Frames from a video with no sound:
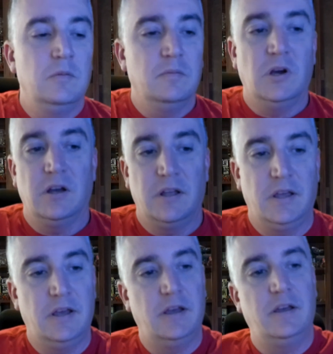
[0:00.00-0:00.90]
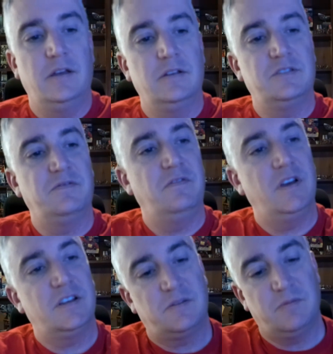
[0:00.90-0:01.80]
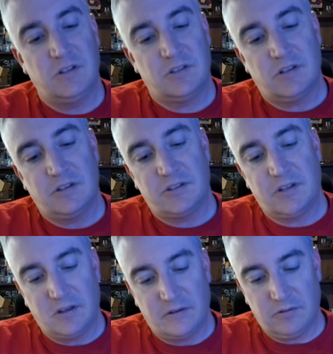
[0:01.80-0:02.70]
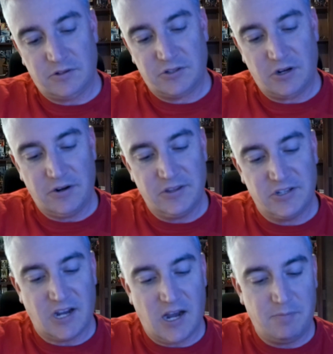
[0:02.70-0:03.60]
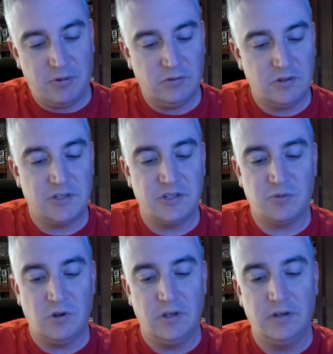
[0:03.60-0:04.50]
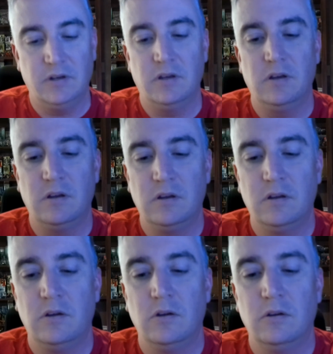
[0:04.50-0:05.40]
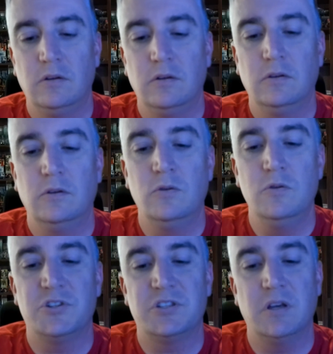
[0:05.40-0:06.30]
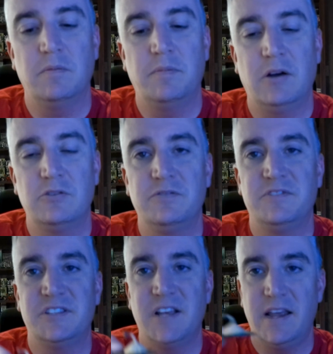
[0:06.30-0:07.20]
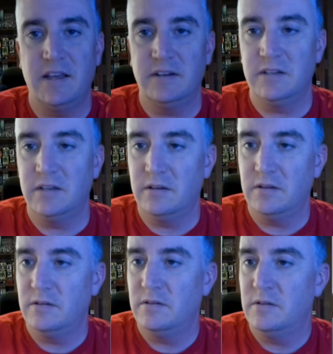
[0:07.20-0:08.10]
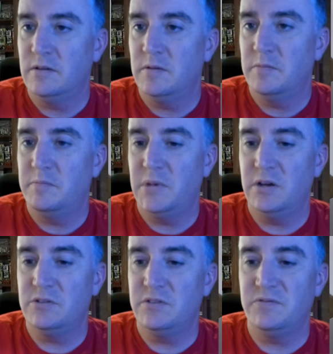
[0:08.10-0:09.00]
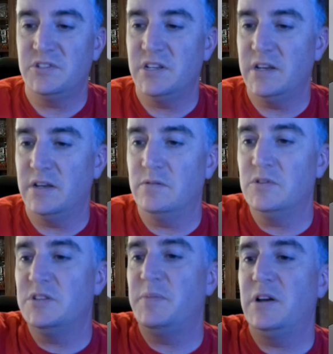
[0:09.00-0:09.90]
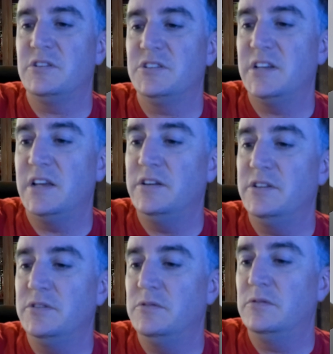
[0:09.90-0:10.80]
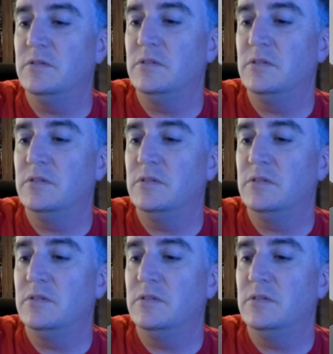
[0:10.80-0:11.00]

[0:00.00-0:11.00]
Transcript: But it's investments. Let's start at the top. What's this one? Ooh, it's the Pouch of Sand. Pouch of Sand. What's the Pouch of Sand do?